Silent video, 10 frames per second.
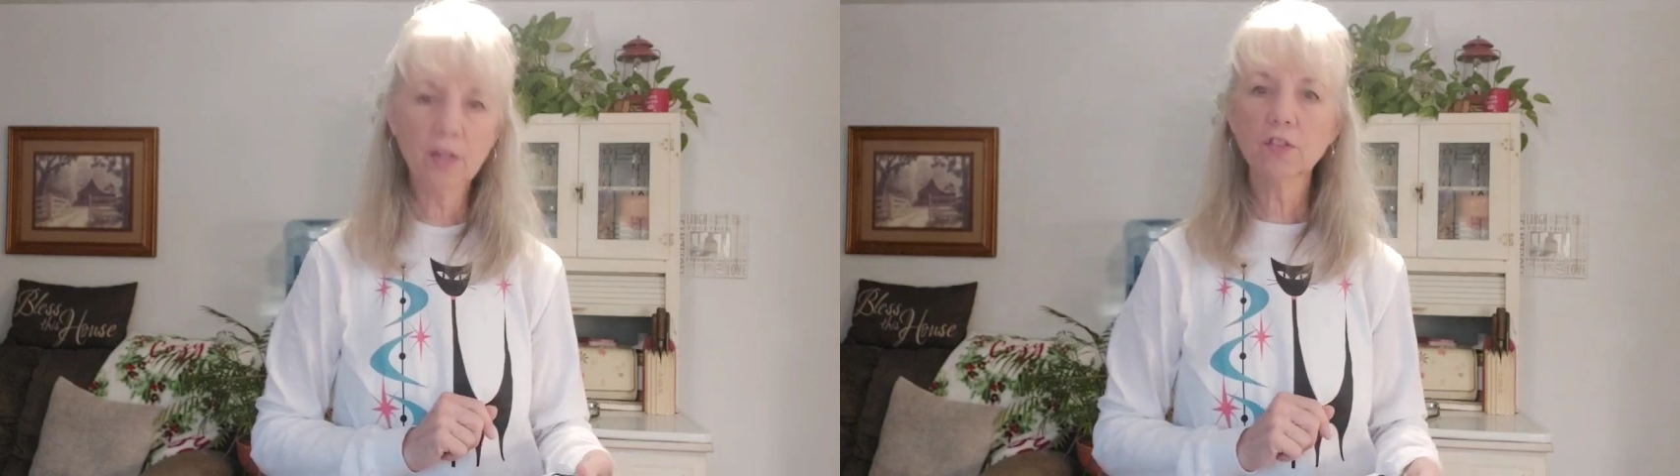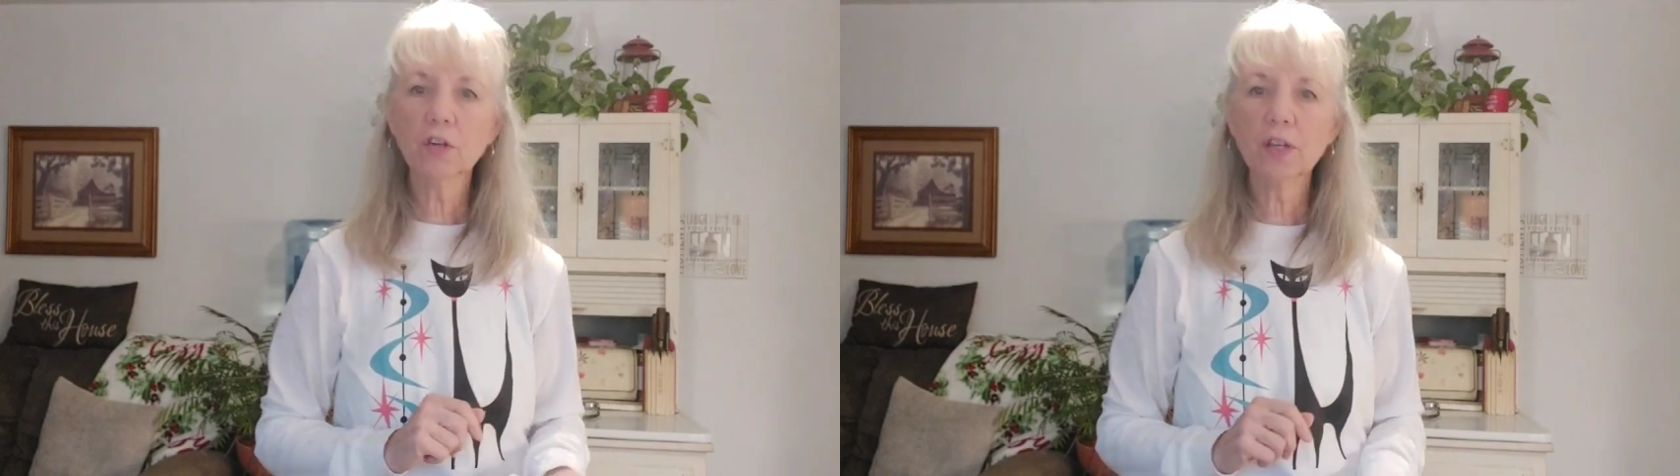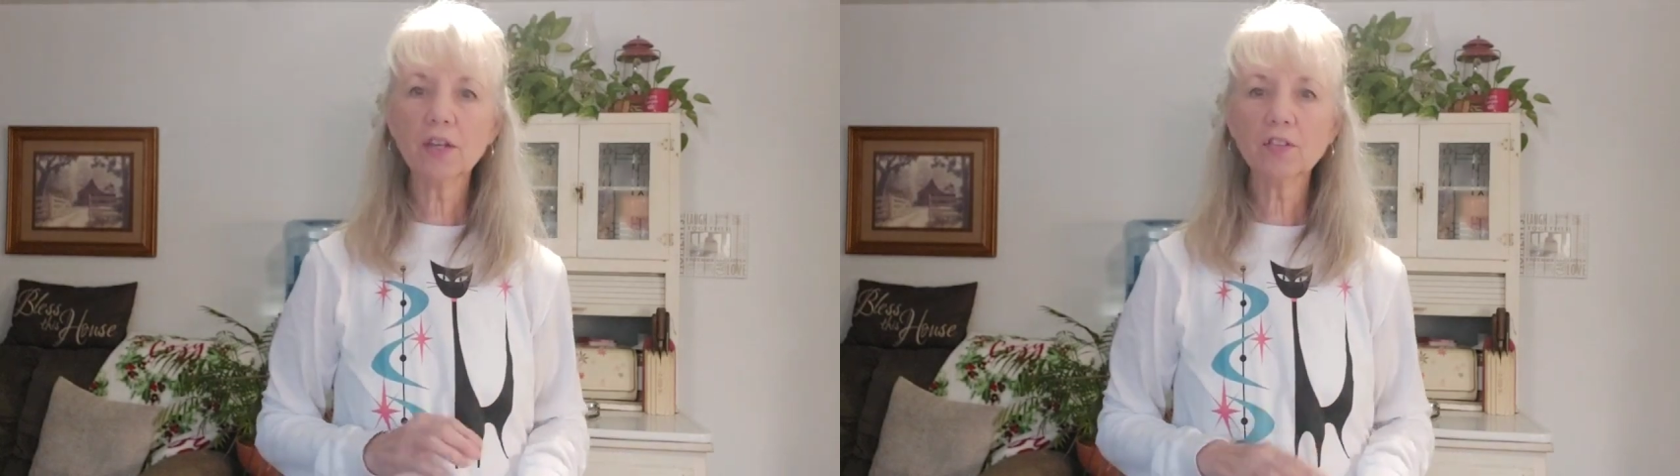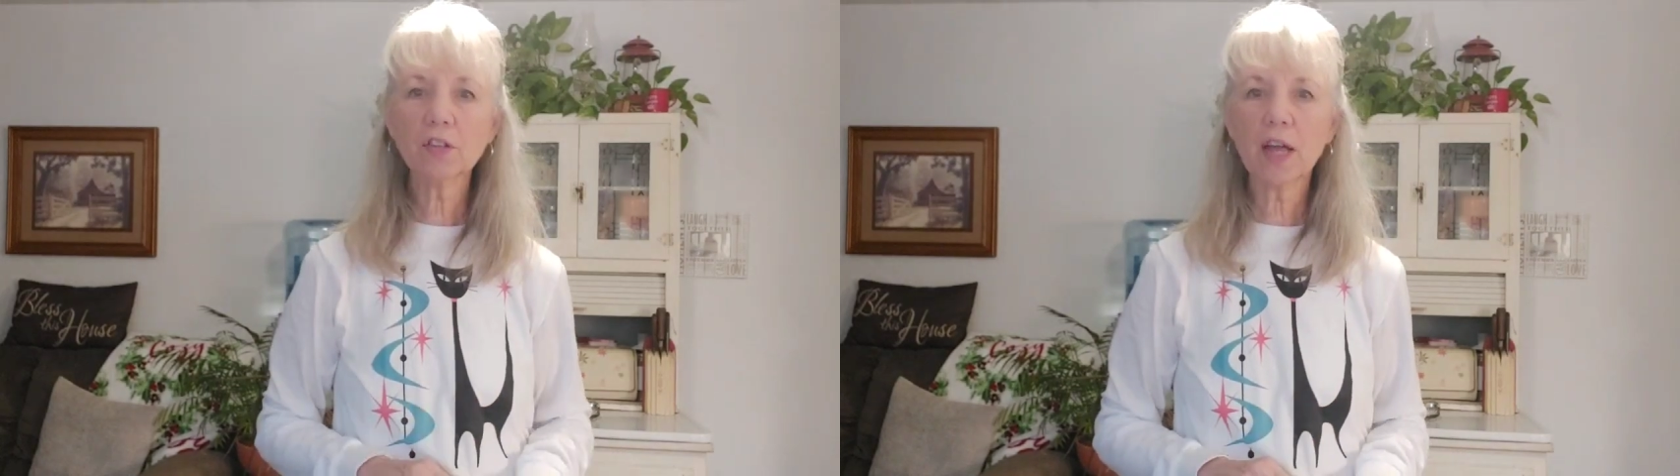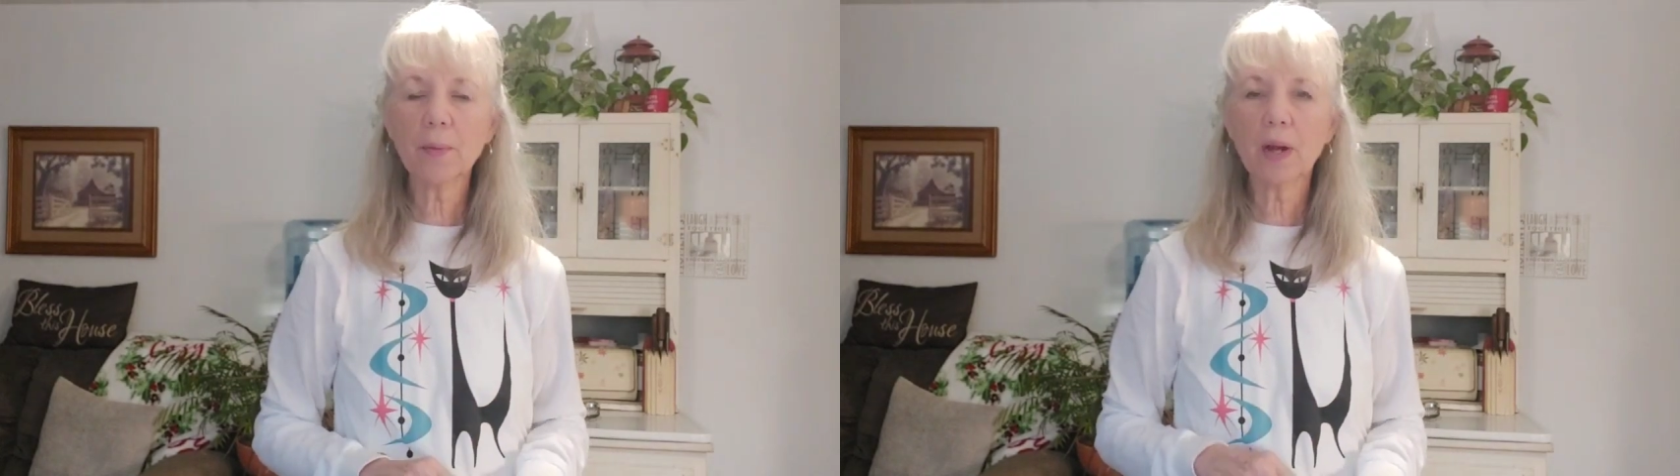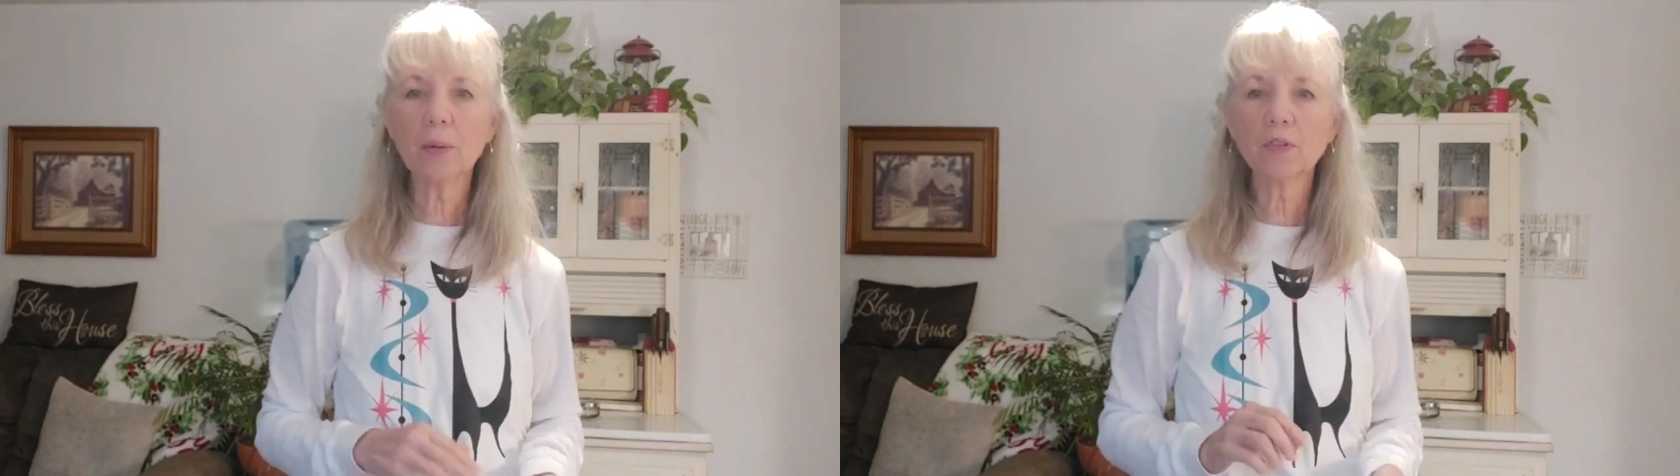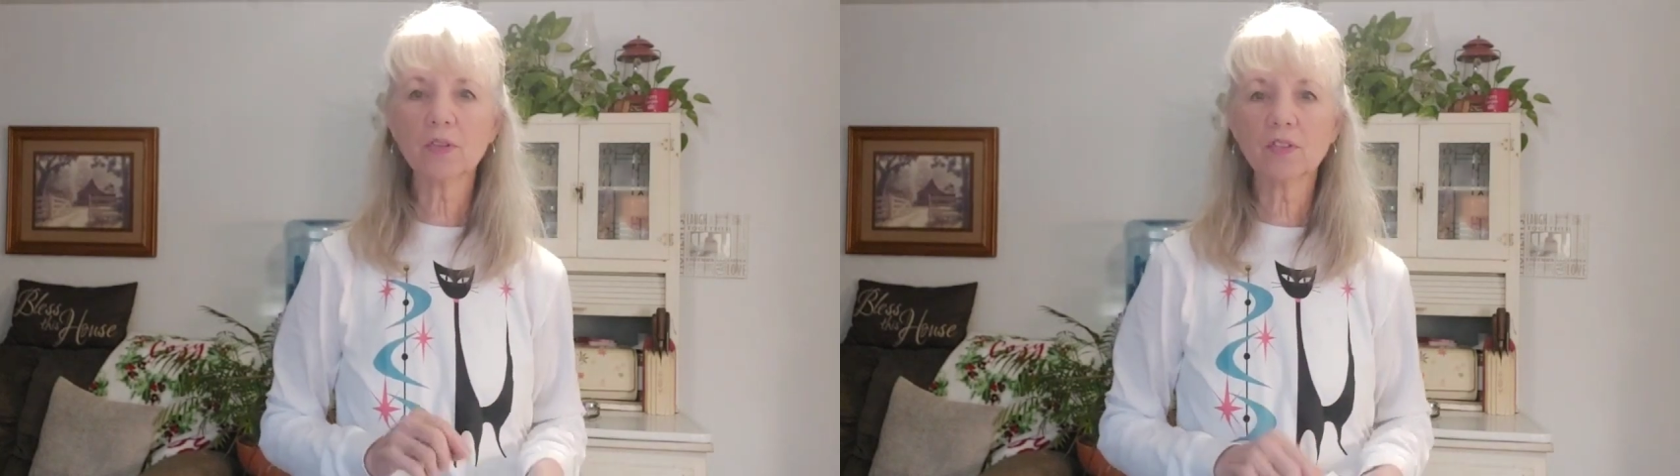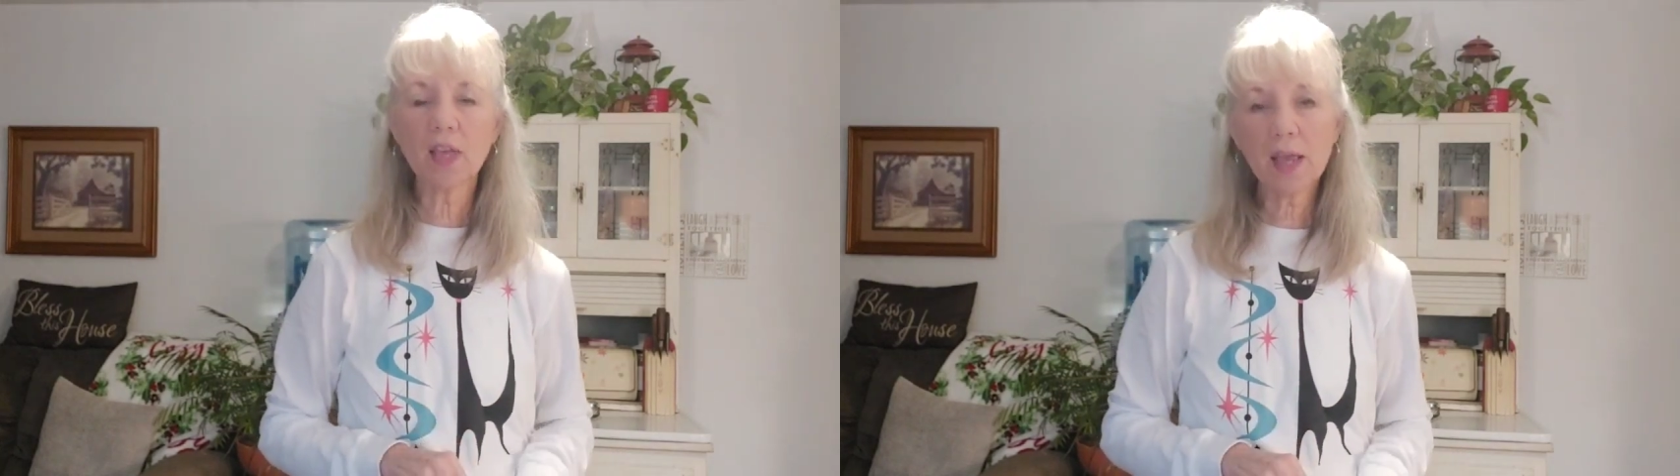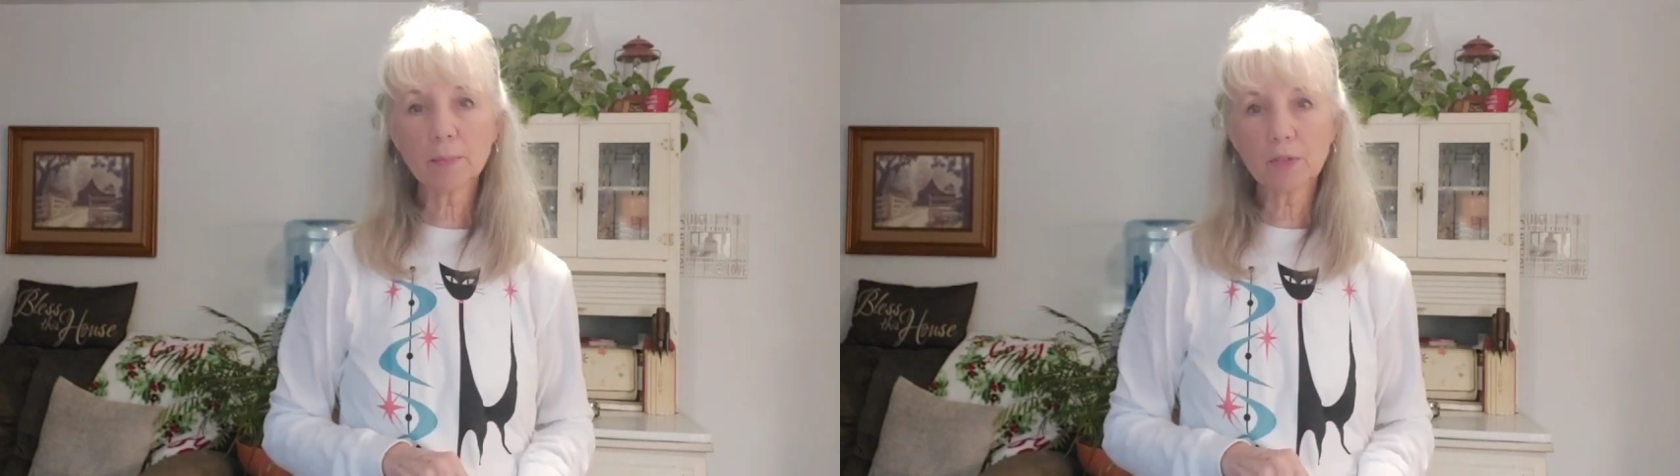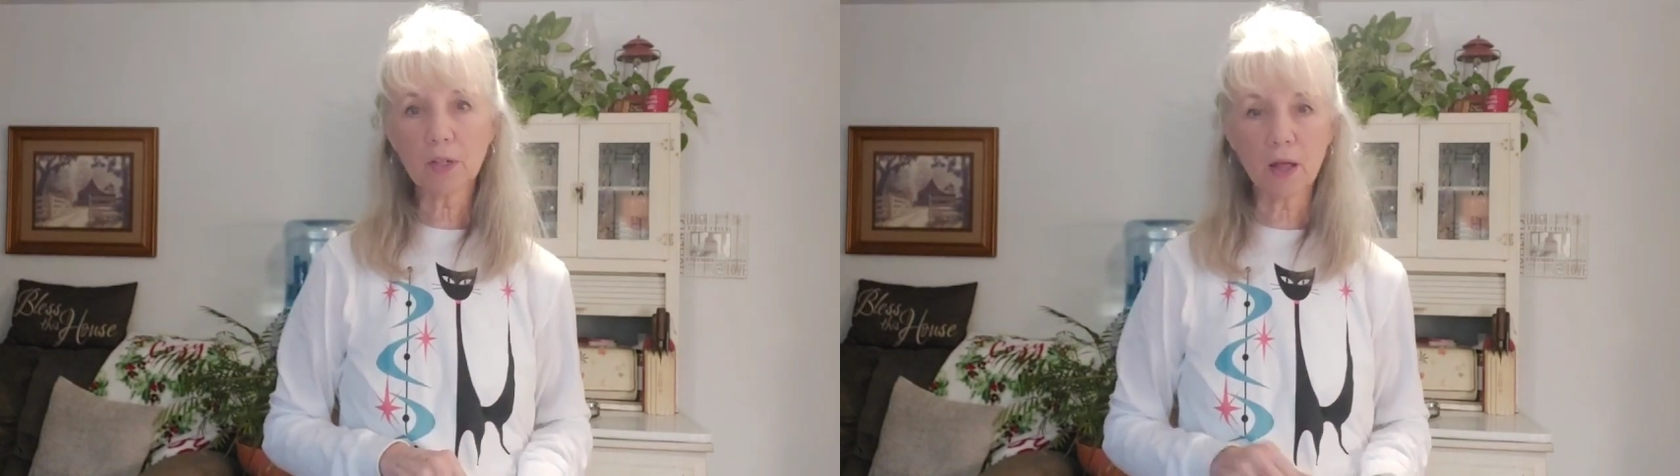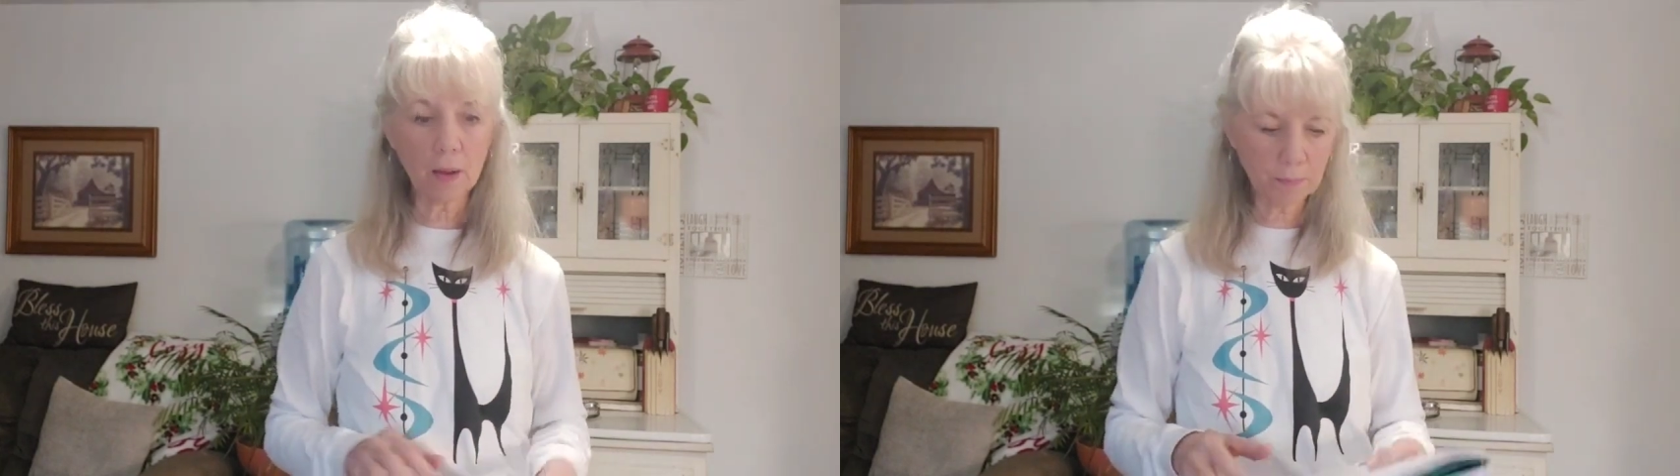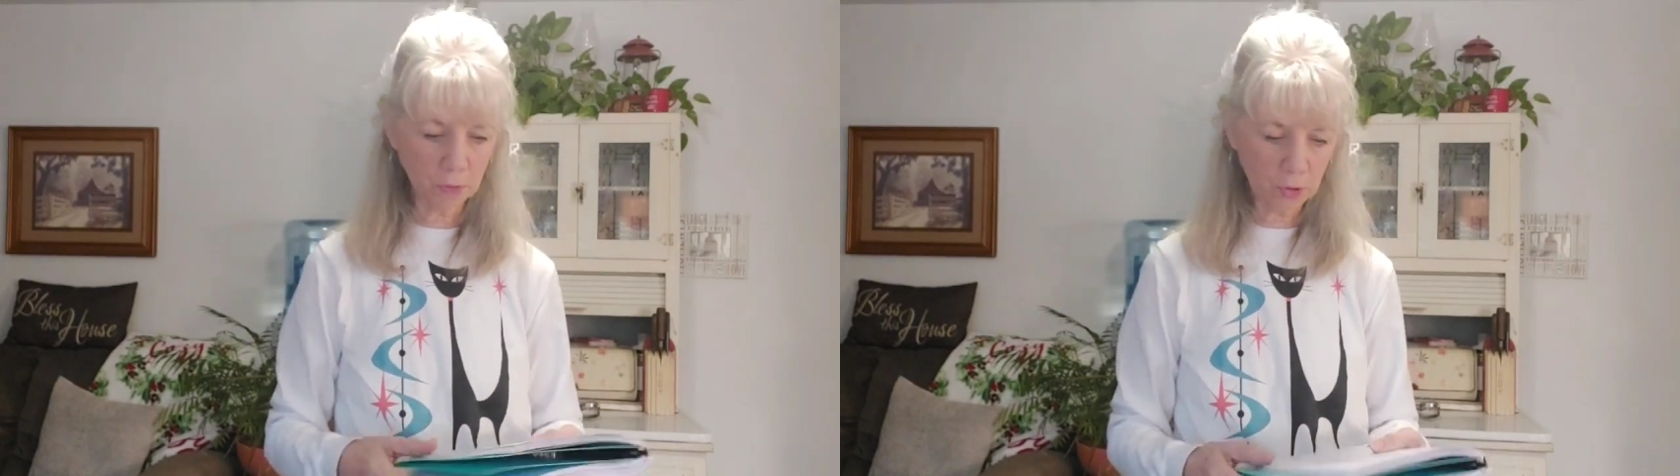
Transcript: So yesterday when I was at Sam's Club